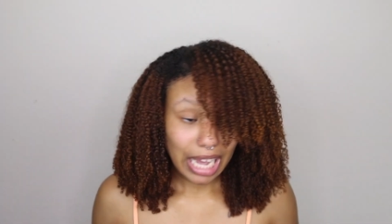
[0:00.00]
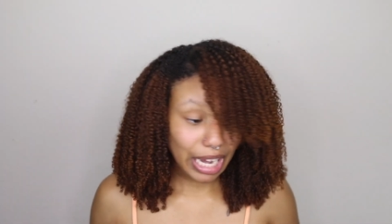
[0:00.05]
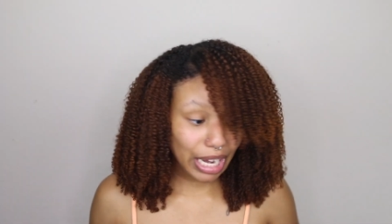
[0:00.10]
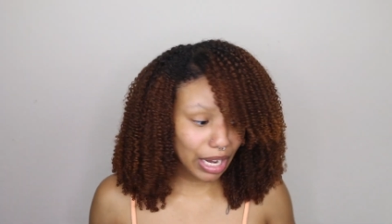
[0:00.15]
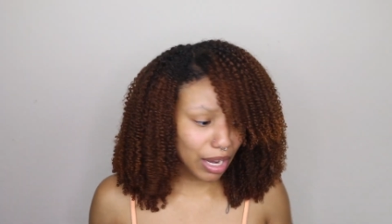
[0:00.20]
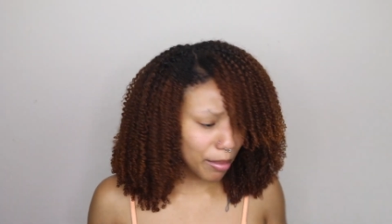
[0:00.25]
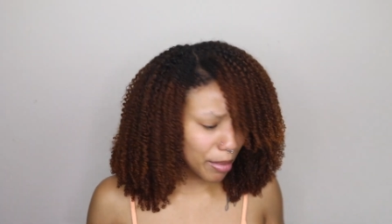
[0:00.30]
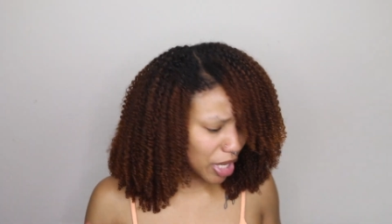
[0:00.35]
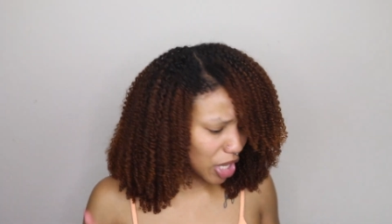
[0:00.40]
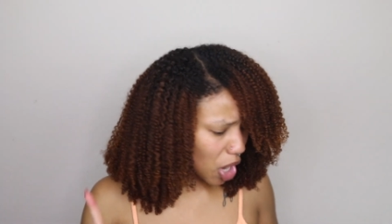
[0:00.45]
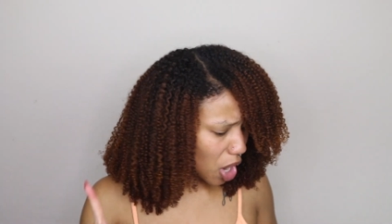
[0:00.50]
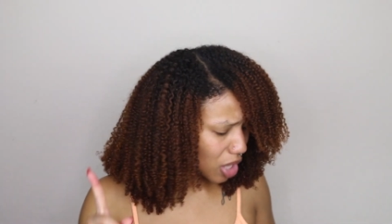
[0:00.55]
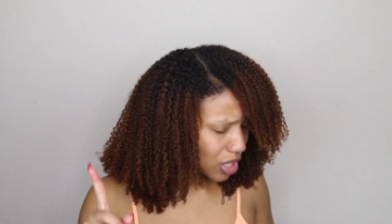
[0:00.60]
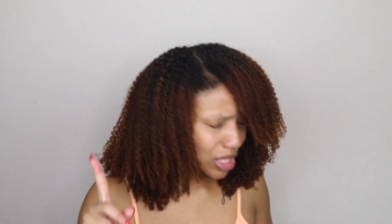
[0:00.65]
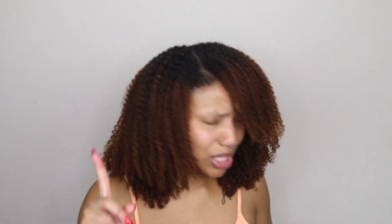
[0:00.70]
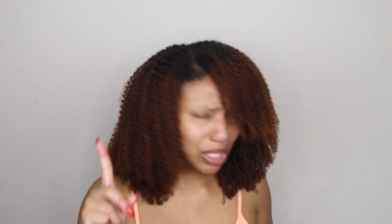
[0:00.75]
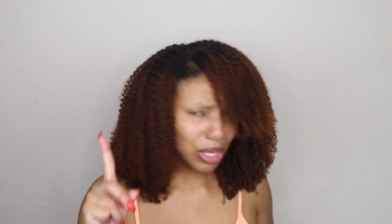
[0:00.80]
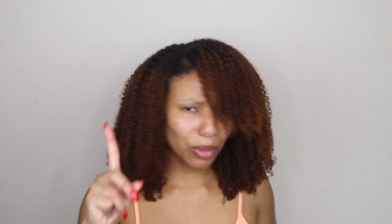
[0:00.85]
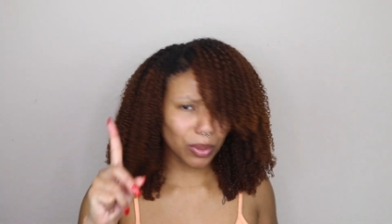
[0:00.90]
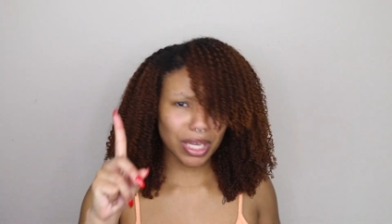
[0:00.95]
Um, and
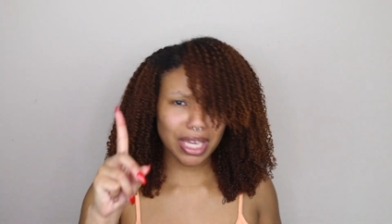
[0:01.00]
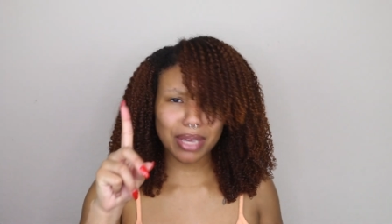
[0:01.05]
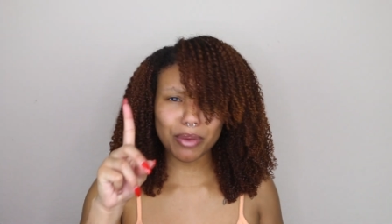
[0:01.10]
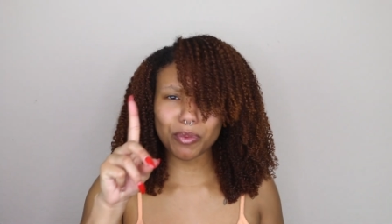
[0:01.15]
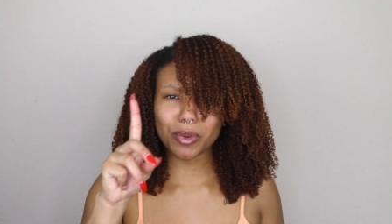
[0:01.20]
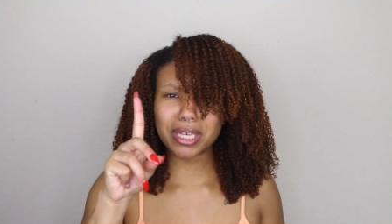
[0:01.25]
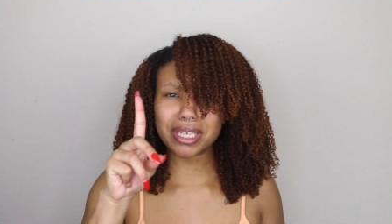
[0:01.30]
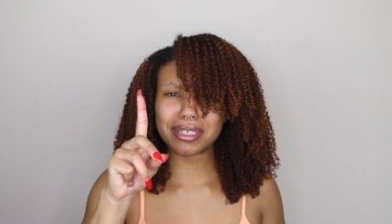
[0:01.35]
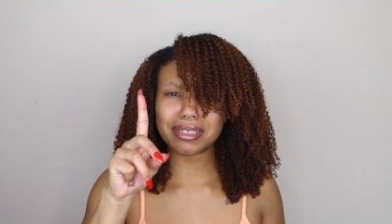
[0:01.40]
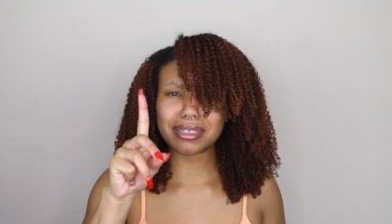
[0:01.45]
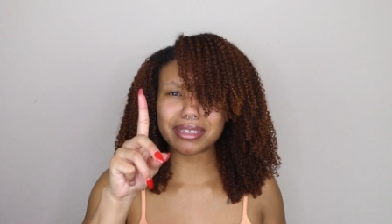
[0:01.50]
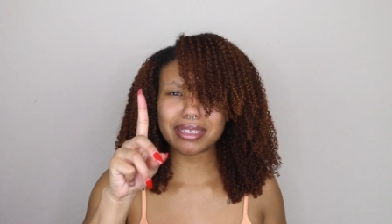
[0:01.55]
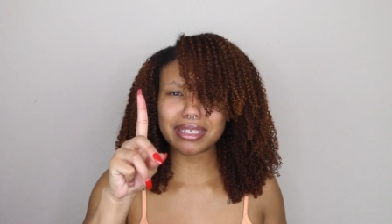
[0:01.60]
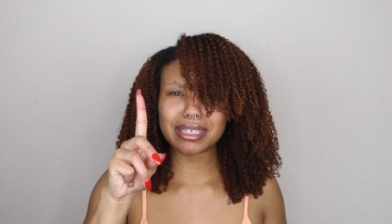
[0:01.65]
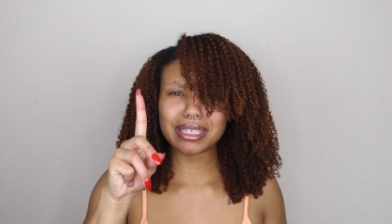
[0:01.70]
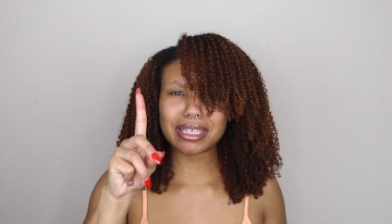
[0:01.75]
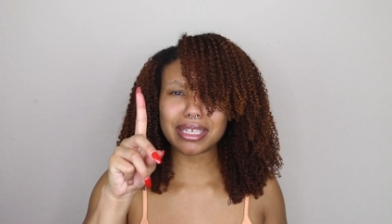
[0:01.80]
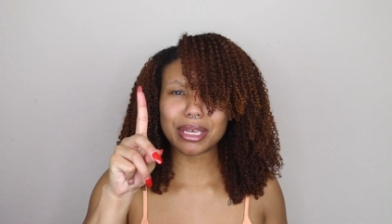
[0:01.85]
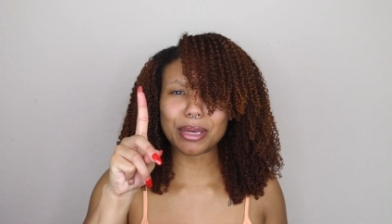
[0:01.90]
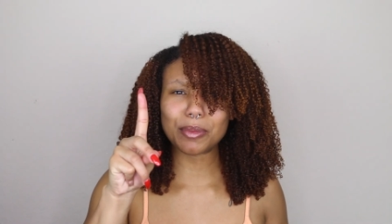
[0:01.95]
also, can we
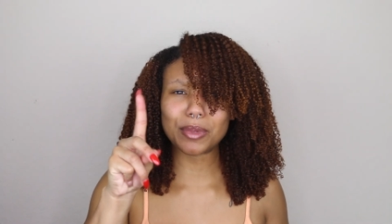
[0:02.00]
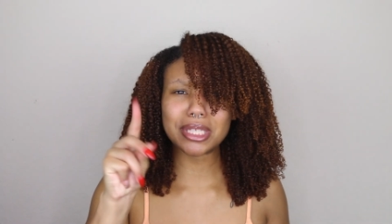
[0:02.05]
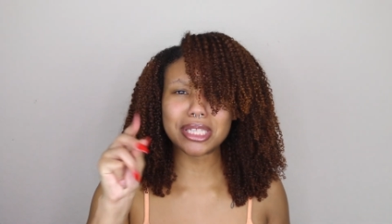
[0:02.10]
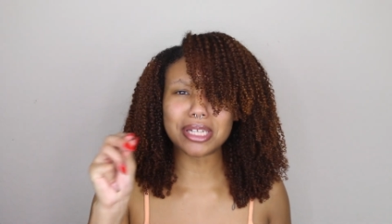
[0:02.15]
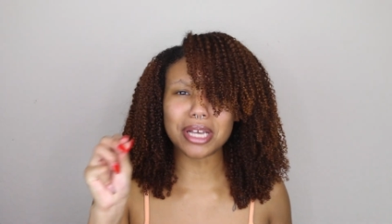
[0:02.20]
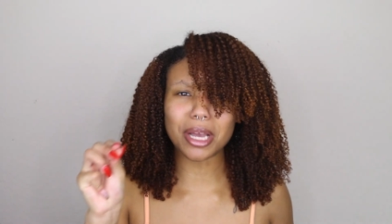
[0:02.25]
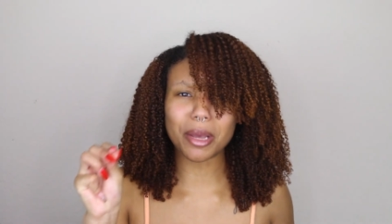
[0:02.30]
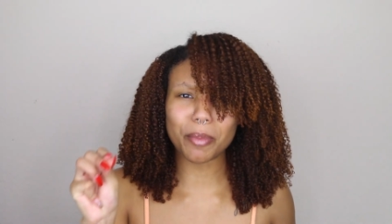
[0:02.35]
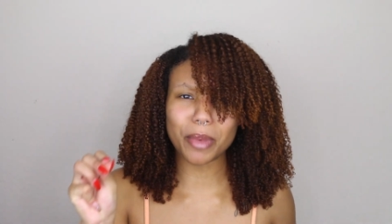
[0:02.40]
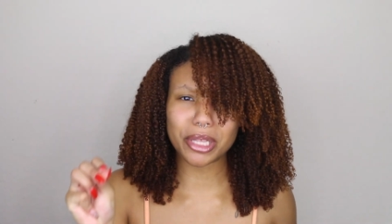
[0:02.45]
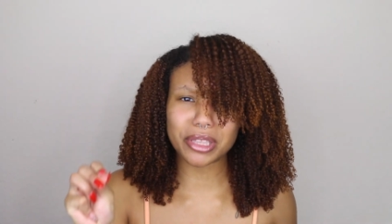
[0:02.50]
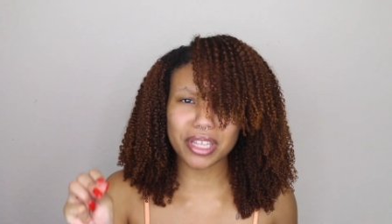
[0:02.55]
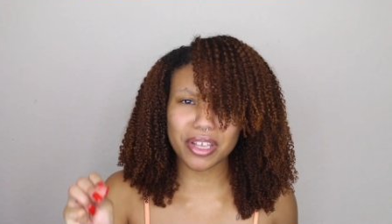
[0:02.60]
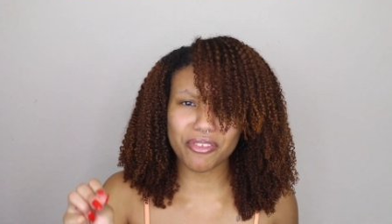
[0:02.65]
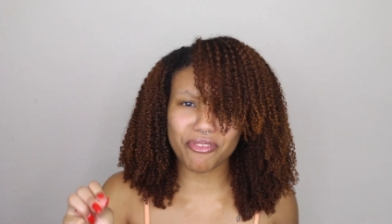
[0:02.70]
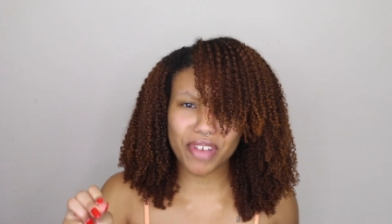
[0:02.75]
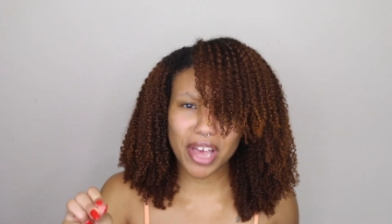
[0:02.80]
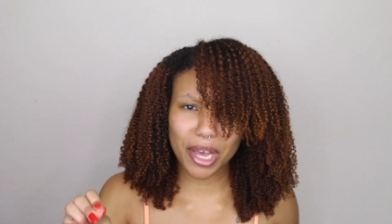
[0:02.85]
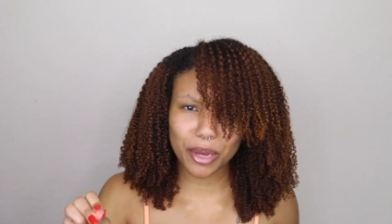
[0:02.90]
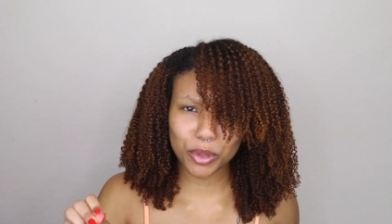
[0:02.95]
can we talk about
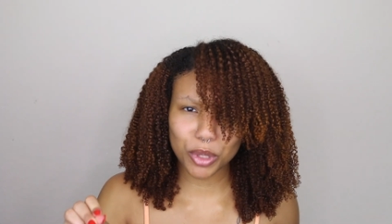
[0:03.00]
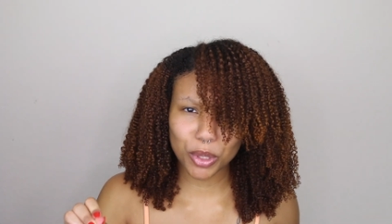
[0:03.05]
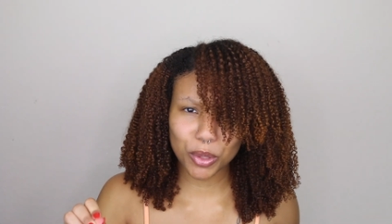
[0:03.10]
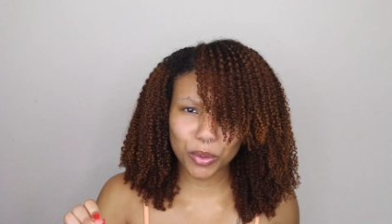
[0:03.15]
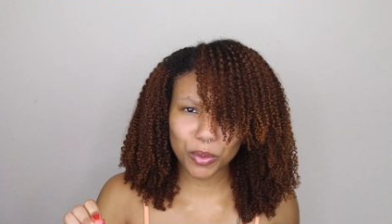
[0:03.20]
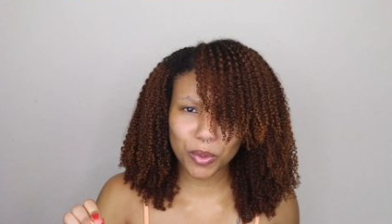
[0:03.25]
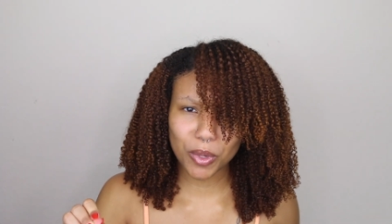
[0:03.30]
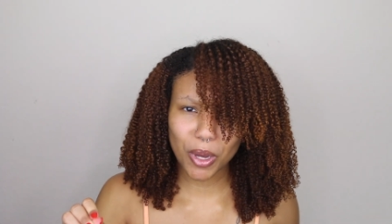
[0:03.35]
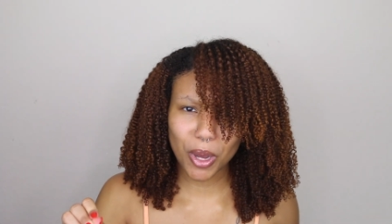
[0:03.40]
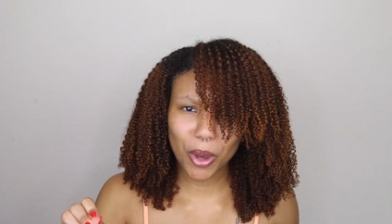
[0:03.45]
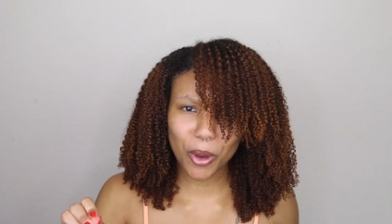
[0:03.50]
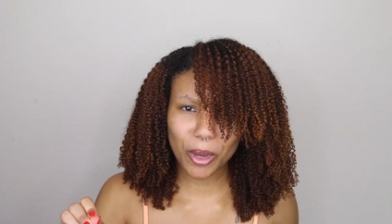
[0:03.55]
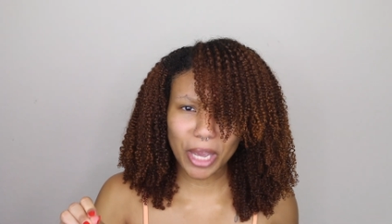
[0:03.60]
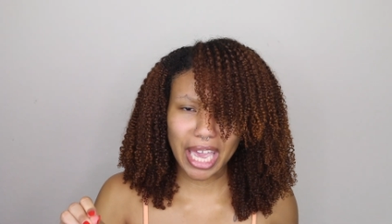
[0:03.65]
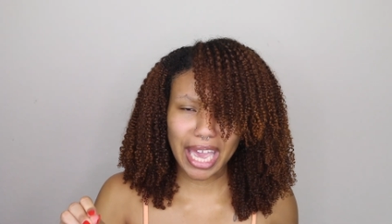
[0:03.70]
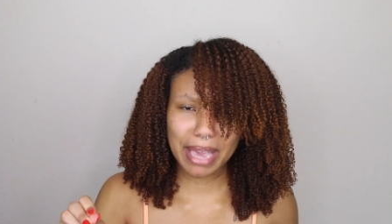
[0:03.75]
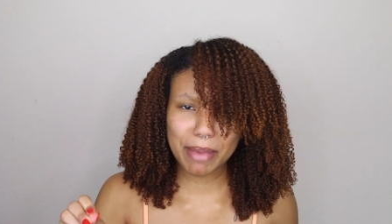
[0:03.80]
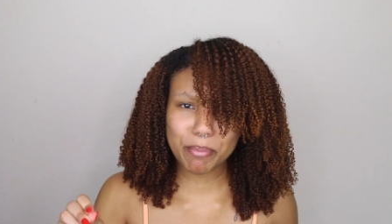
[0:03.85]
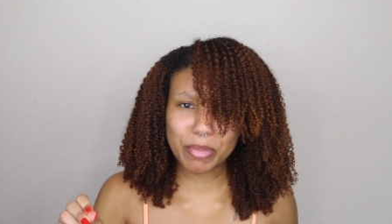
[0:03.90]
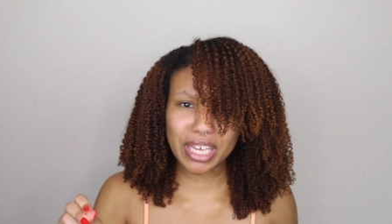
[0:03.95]
the value?
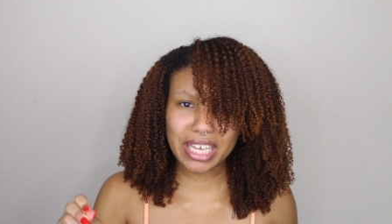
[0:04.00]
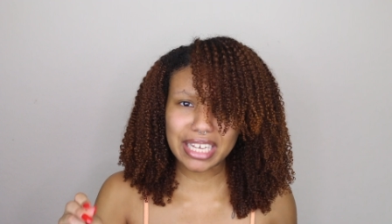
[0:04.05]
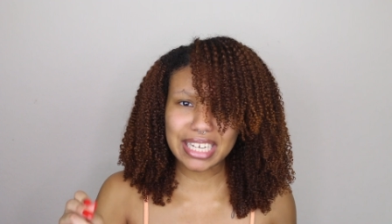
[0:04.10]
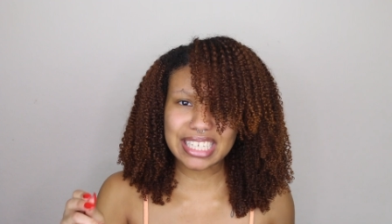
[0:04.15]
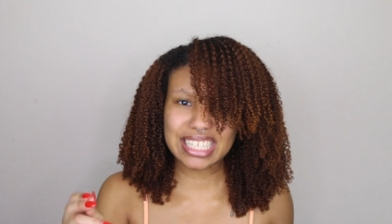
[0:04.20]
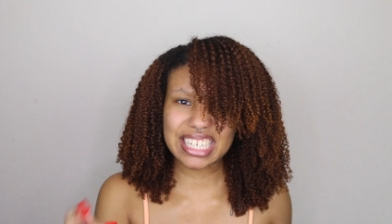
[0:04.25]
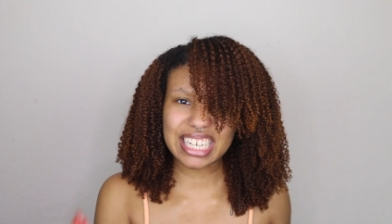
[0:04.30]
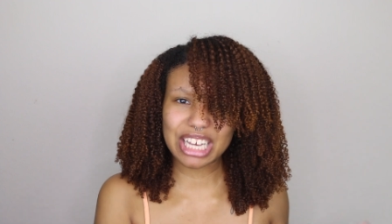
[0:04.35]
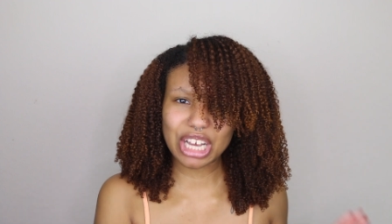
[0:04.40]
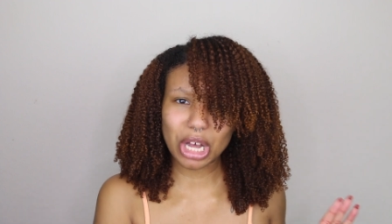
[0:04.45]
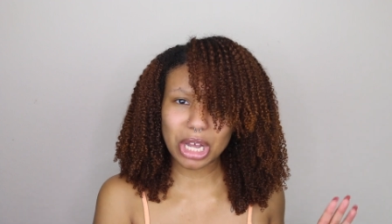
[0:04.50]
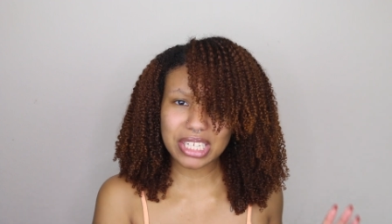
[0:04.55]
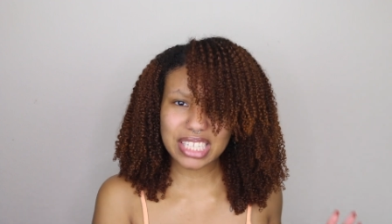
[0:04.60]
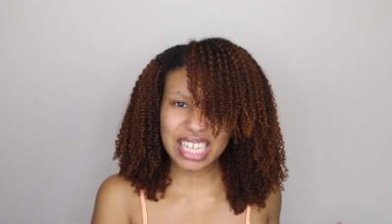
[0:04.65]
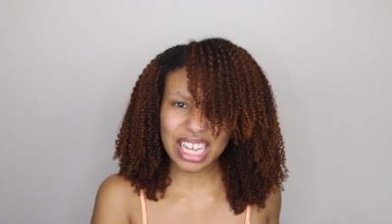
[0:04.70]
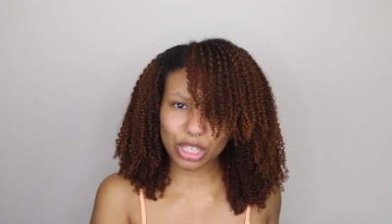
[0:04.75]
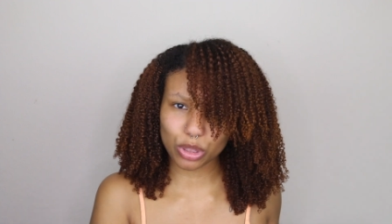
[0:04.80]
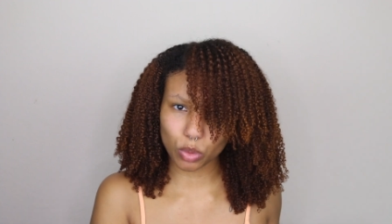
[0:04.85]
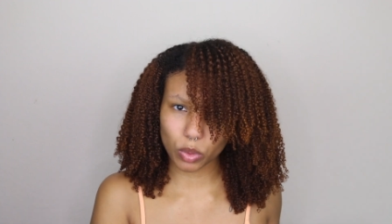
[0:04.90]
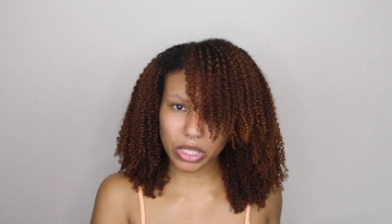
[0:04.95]
Okay, because it costs
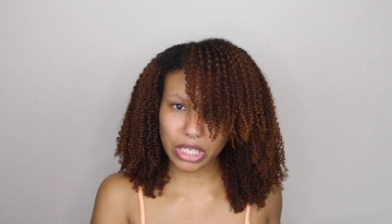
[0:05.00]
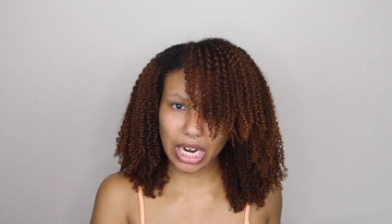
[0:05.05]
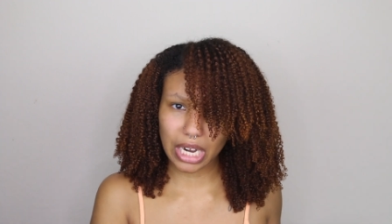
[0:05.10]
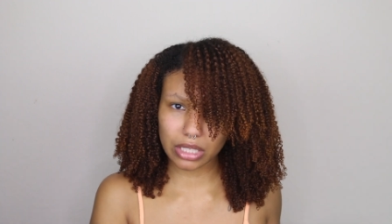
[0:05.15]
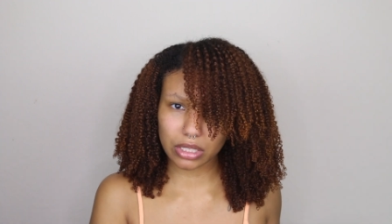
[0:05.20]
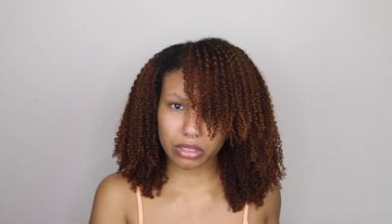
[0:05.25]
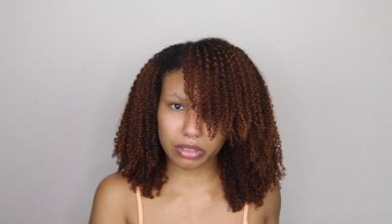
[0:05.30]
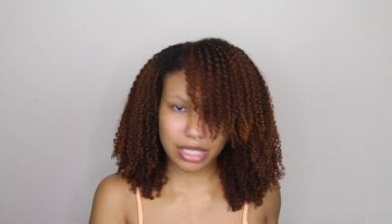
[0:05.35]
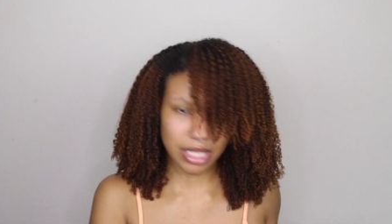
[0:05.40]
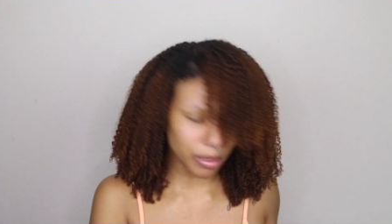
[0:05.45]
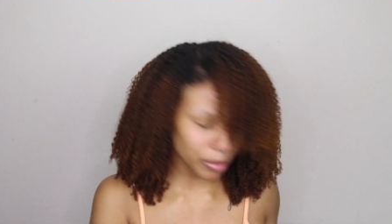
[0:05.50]
like three dollars.